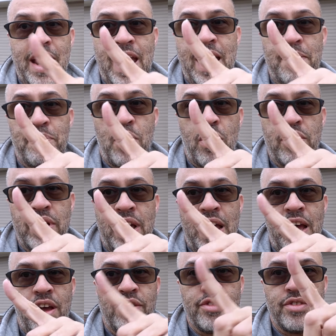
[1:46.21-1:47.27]
that part of the
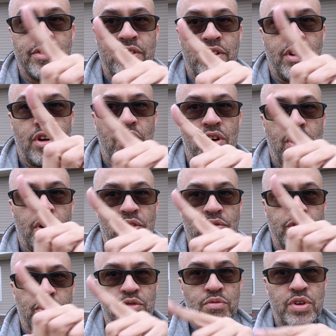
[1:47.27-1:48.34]
house,
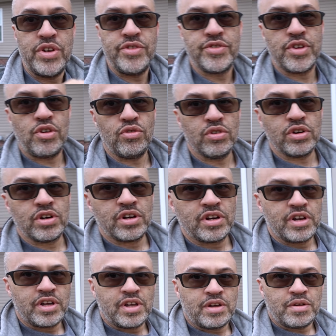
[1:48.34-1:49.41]
just running solar,
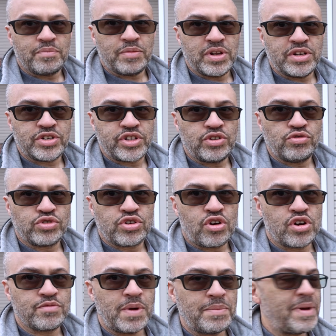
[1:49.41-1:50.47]
but still
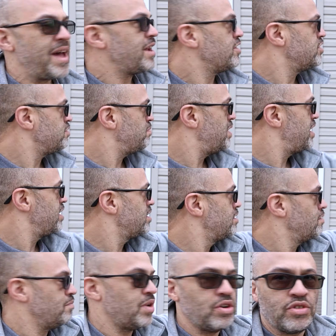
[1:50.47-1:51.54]
charge my batteries back
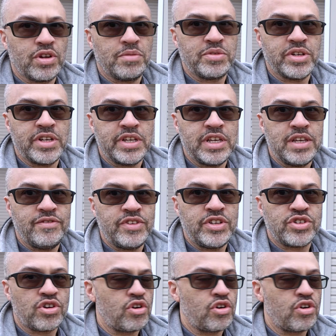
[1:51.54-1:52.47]
by hooking up to the EV